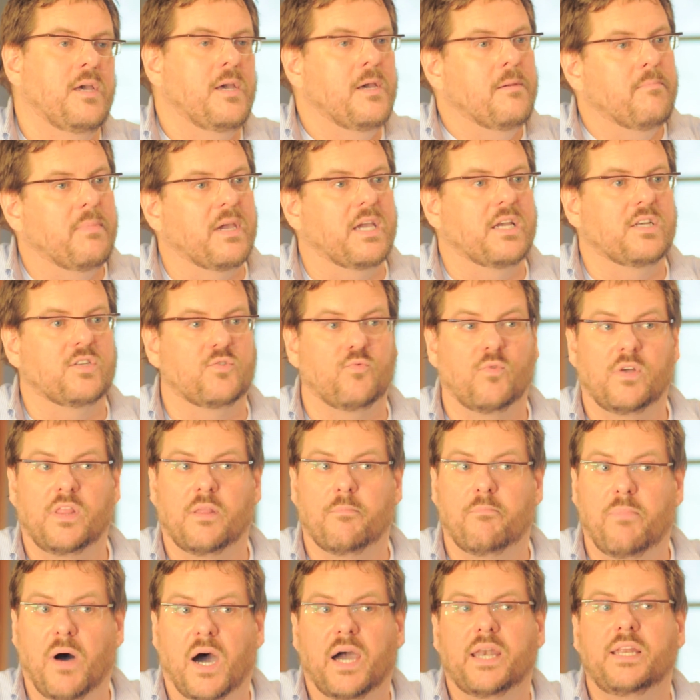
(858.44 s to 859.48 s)
Because when the
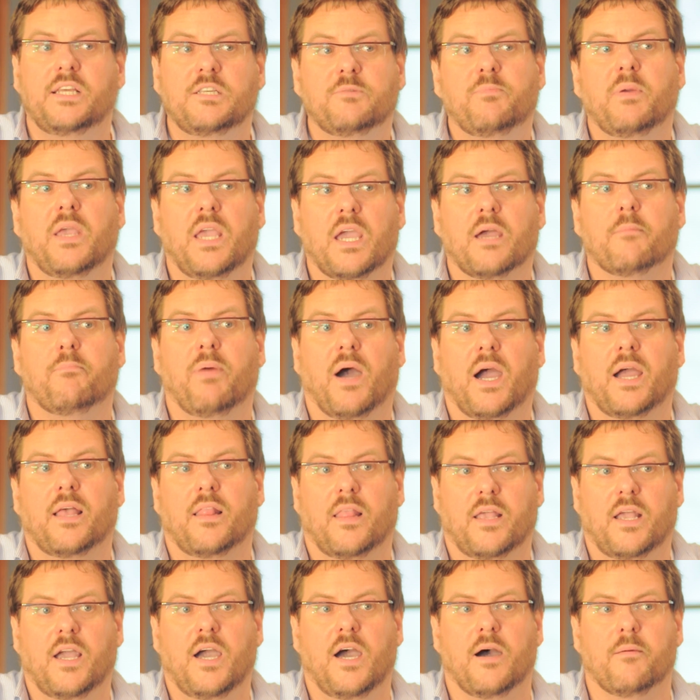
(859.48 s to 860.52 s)
bodies began
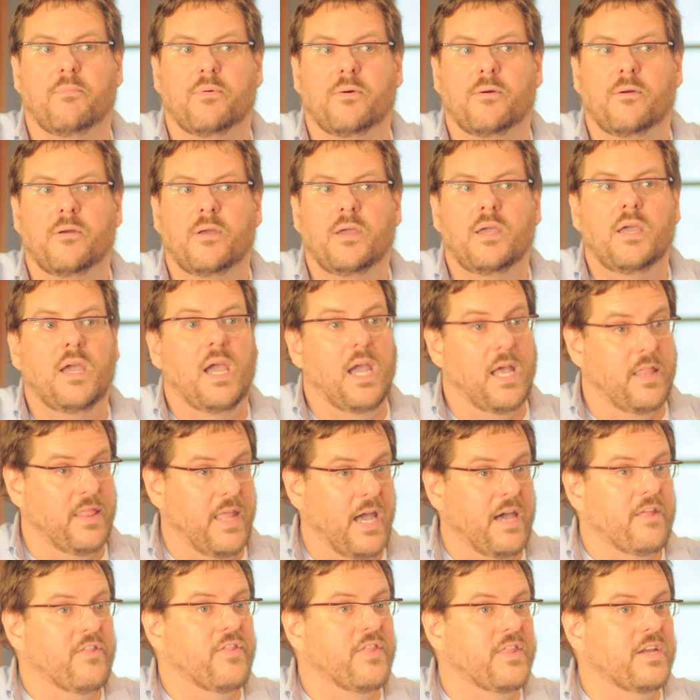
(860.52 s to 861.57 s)
piling up and
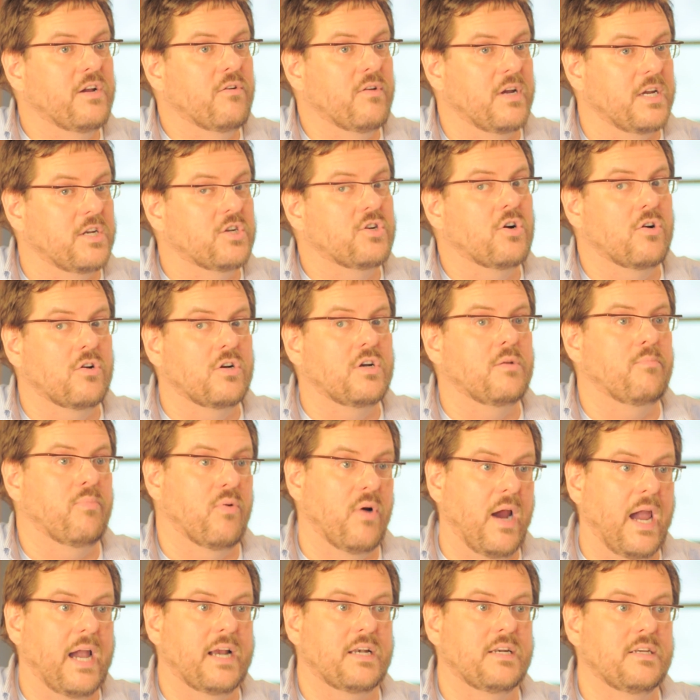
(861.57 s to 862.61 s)
that theory turned to
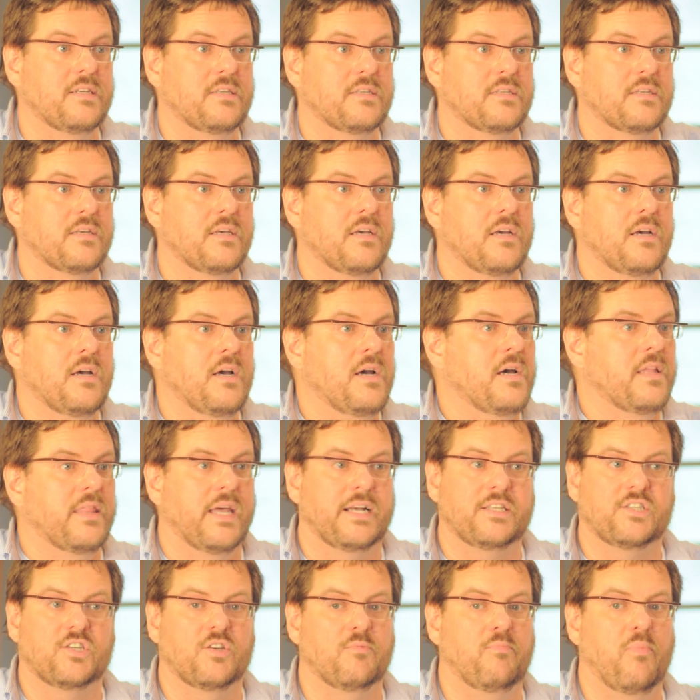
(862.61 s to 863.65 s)
practice, that
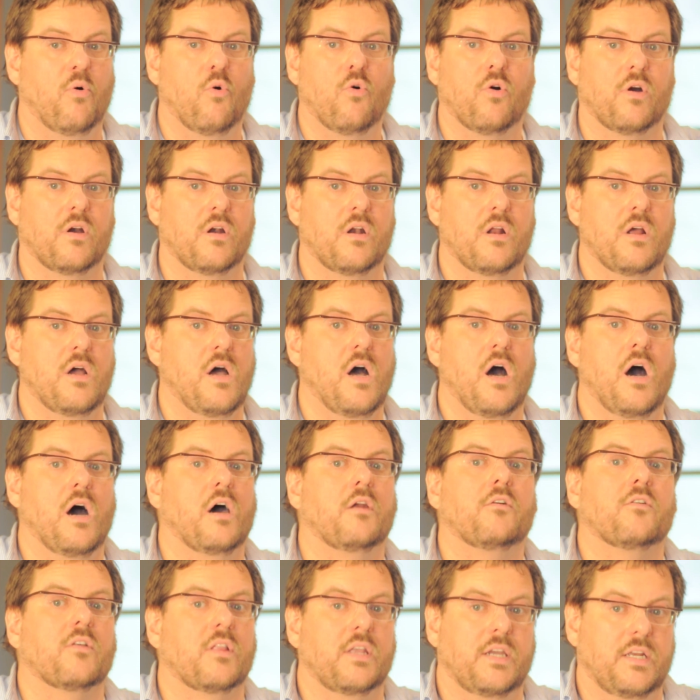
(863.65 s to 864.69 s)
support
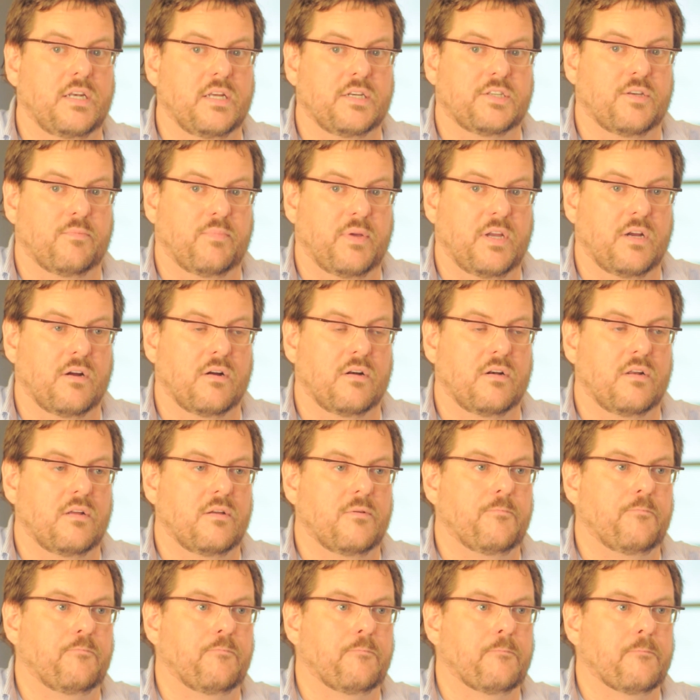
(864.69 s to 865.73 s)
utterly disappeared.
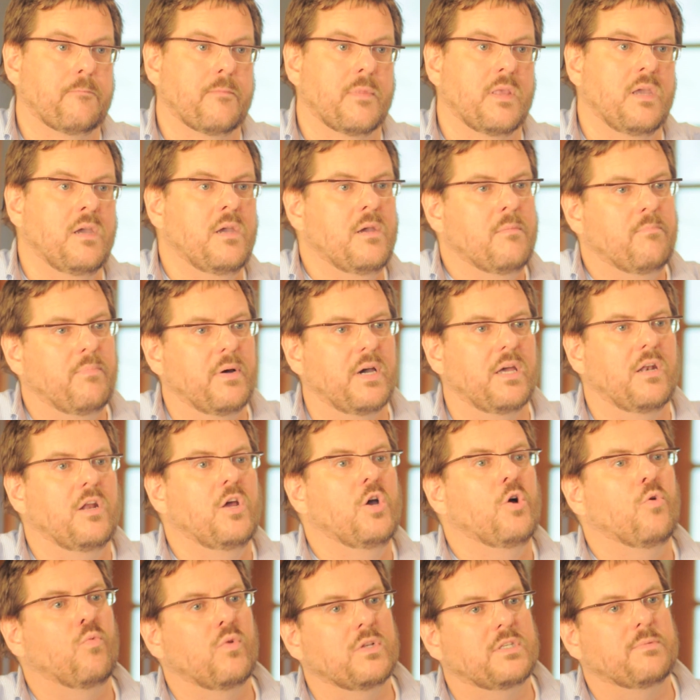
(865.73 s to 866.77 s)
But
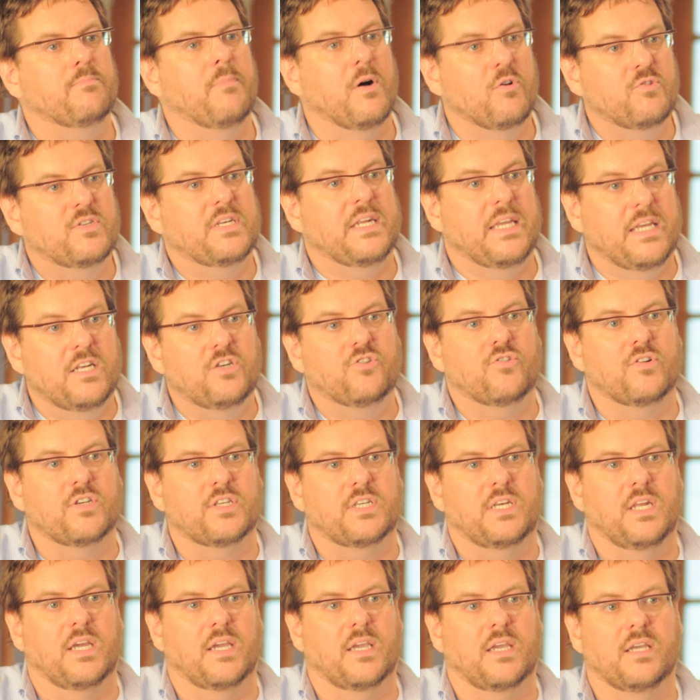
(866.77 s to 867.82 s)
what's most
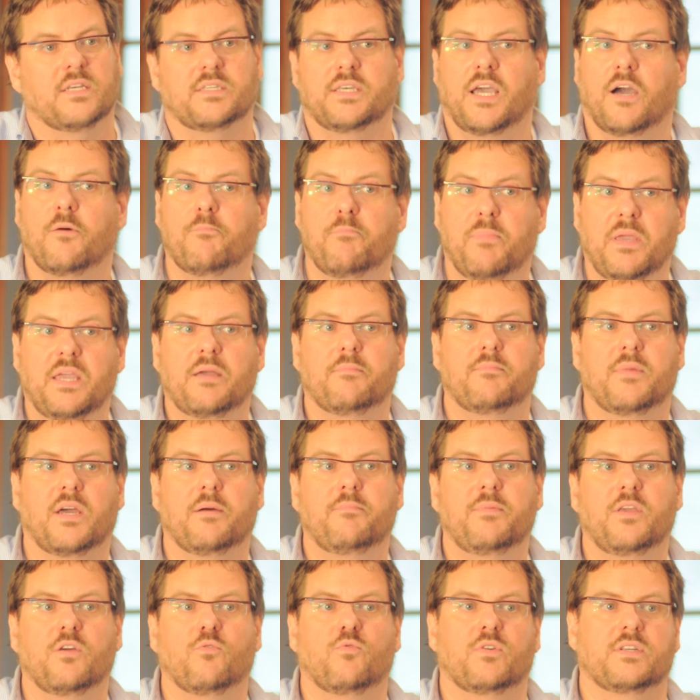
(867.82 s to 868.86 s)
interesting is how
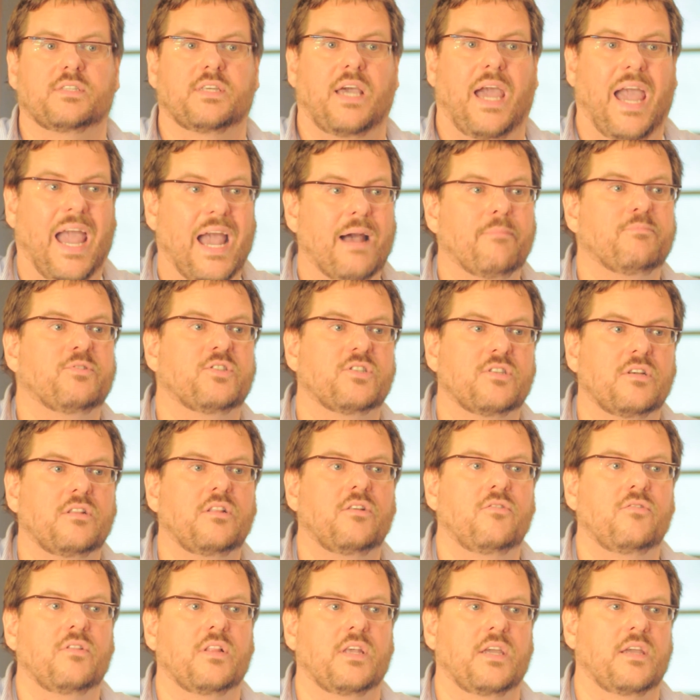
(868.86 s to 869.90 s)
BMW was
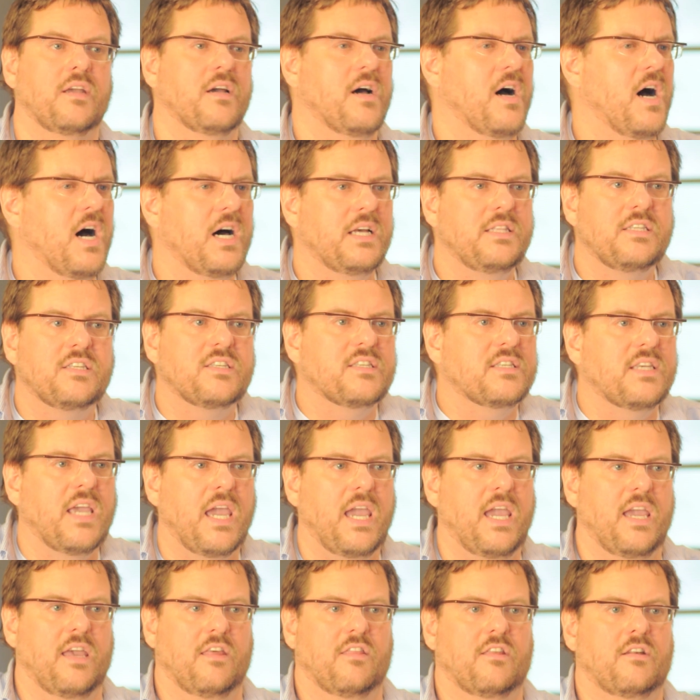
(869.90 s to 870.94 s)
absolutely
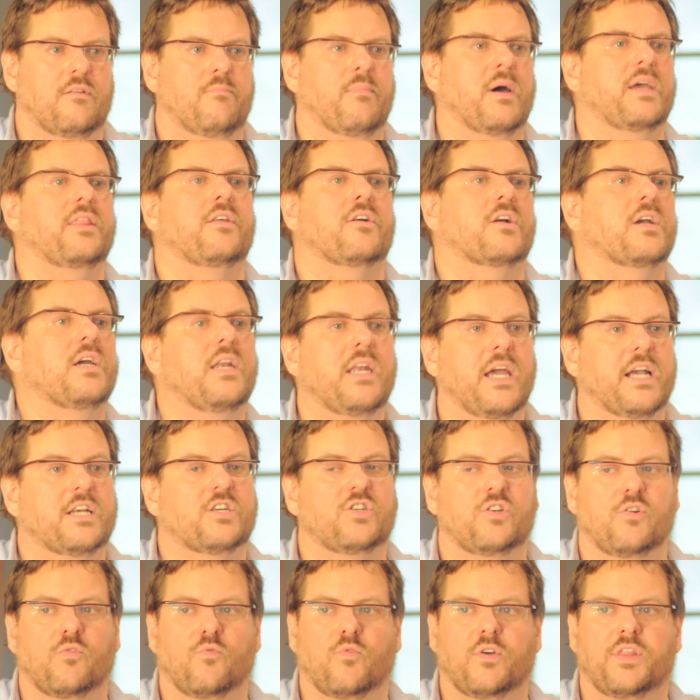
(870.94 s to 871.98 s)
unscathed by their
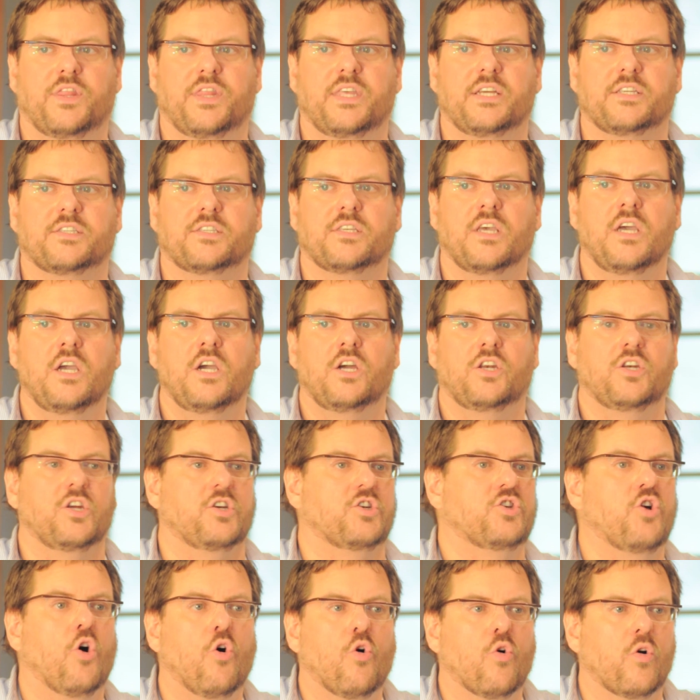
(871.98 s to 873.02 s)
connection with this
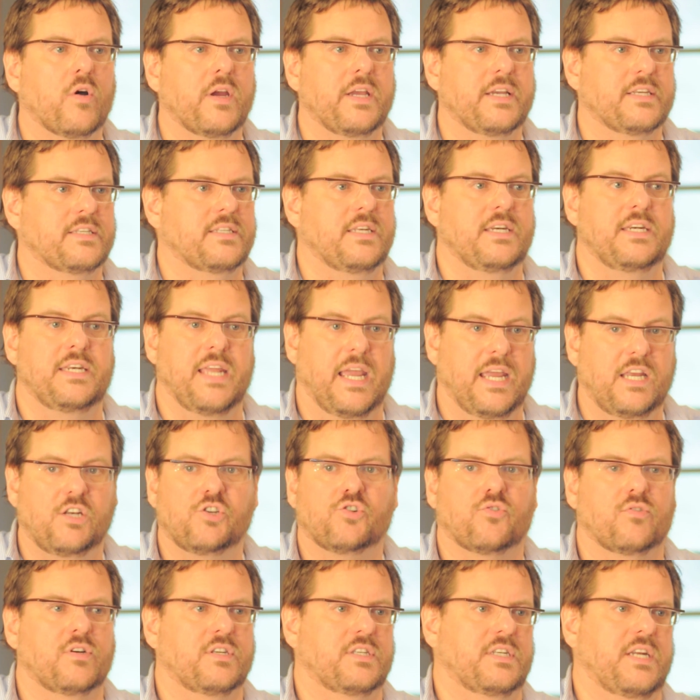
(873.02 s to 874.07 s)
notorious,
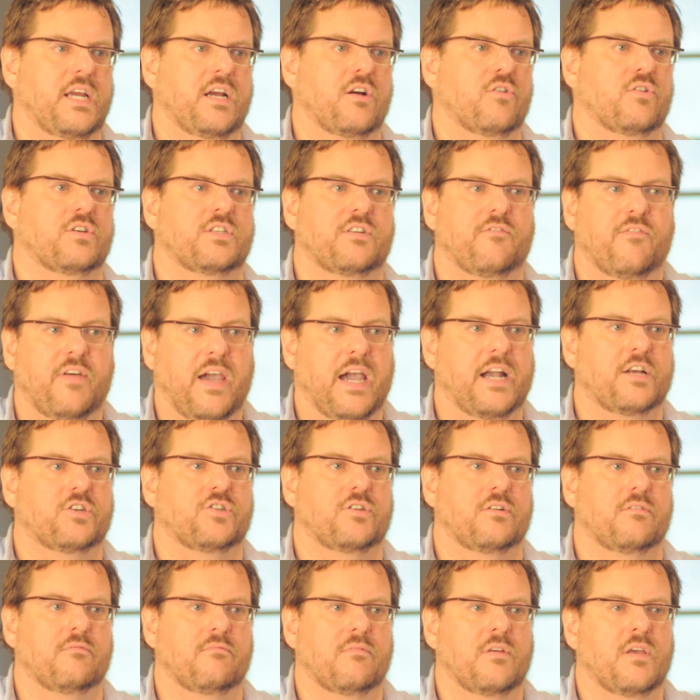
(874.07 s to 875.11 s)
dangerous terrorist
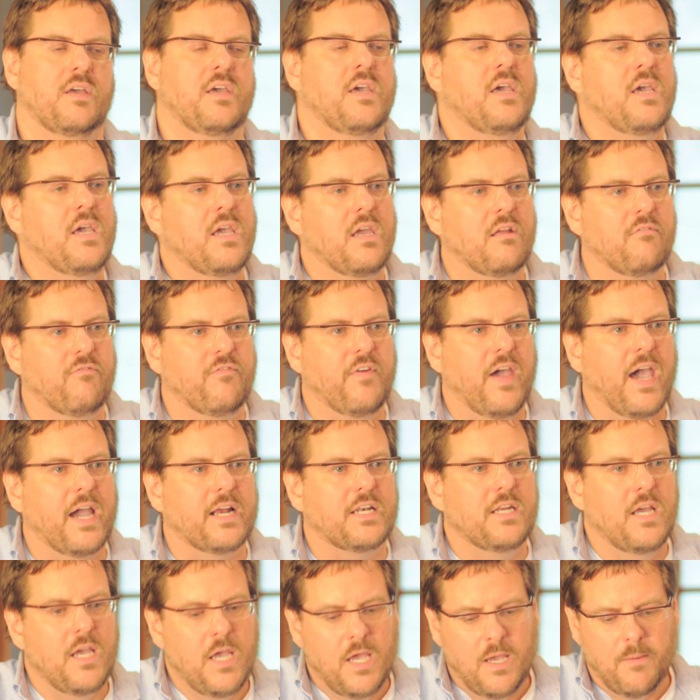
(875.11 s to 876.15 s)
faction. In
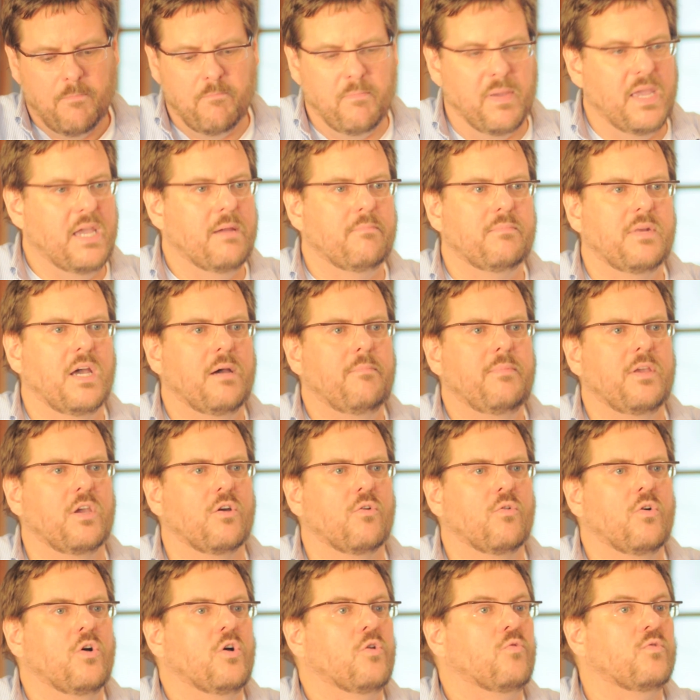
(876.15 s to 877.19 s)
fact,
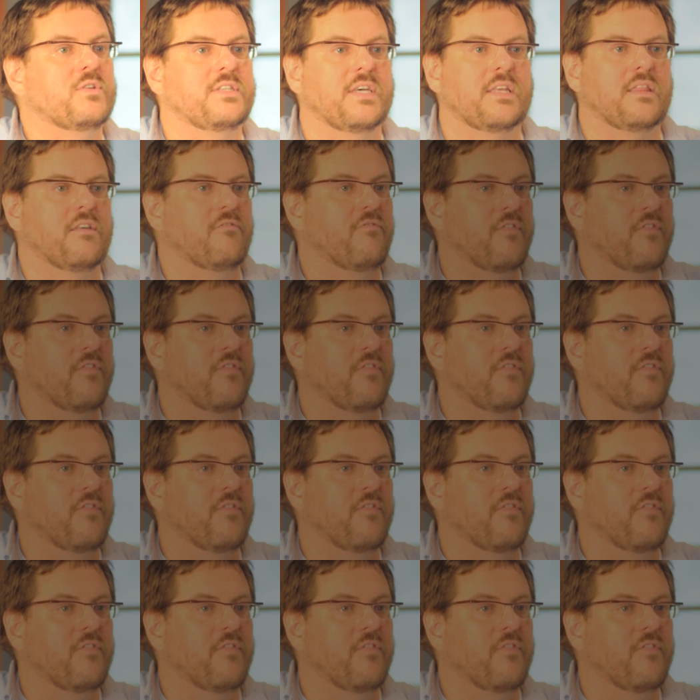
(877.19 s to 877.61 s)
BMW was at the